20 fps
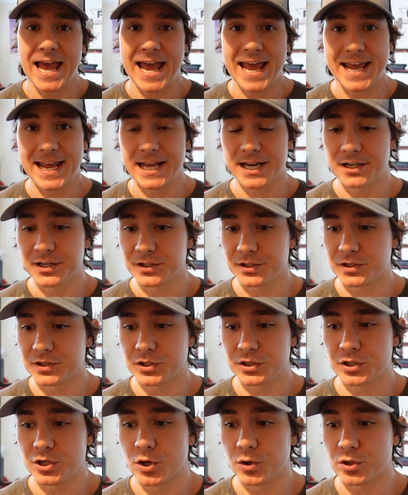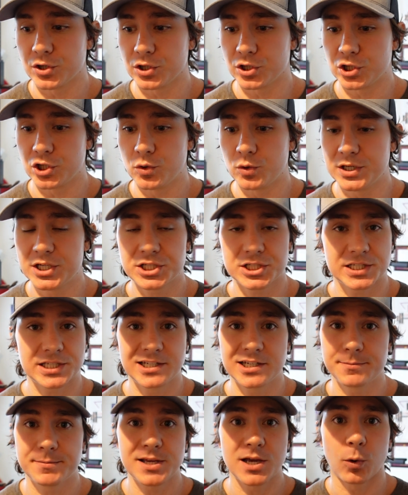And, you know, you just
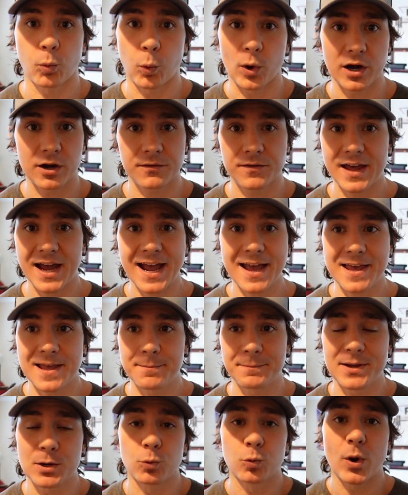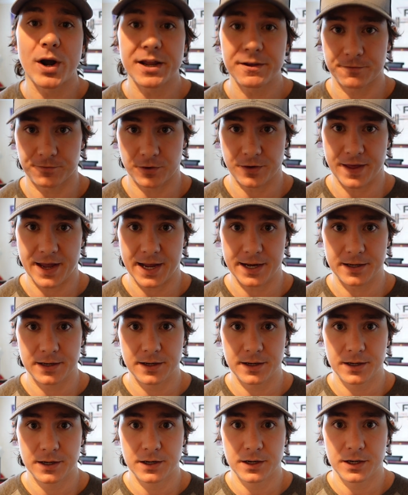need to be aware of that and be ready for that.
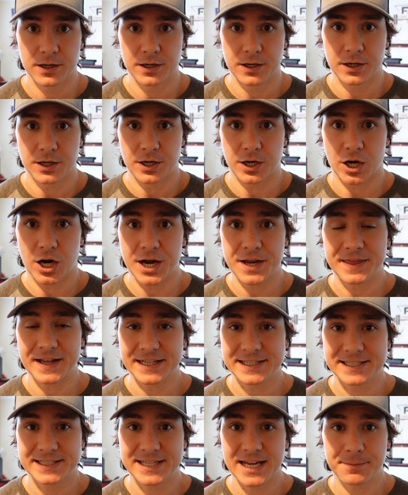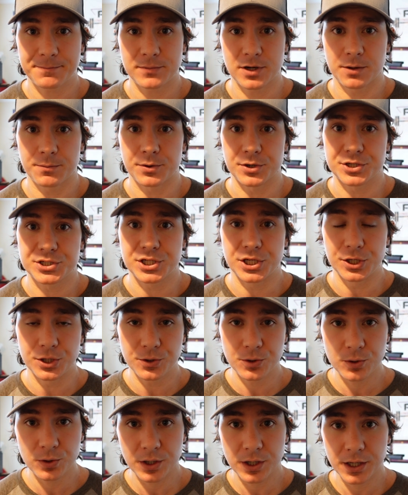All right, that's step number
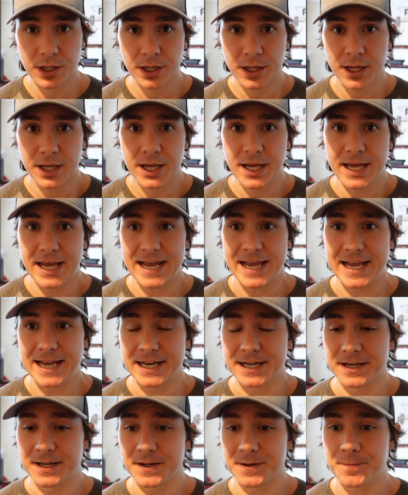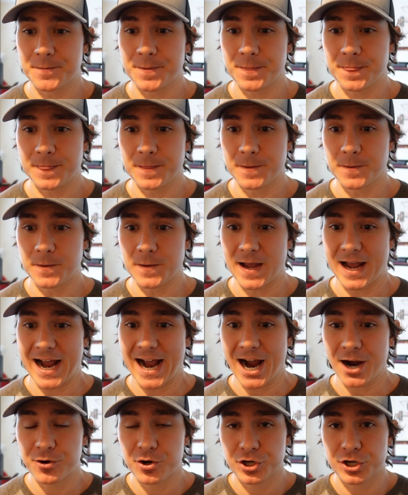two. And
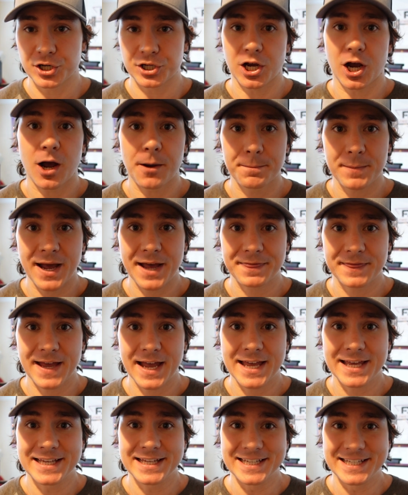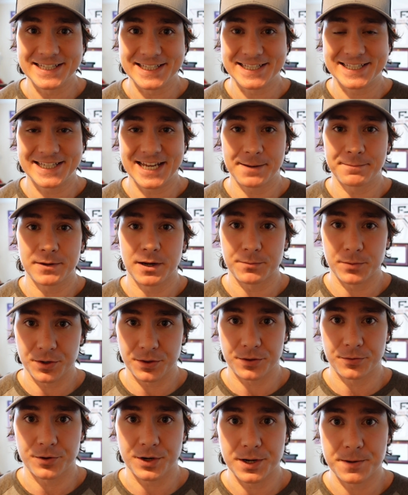how you're going to combat that is step number
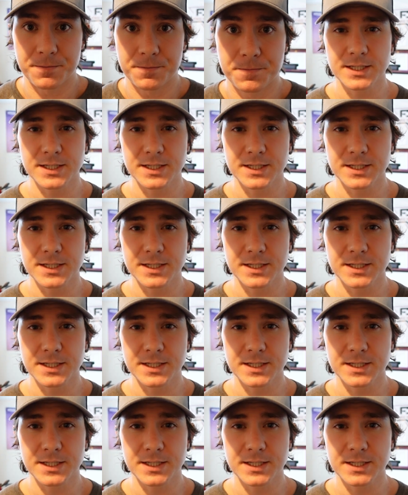three.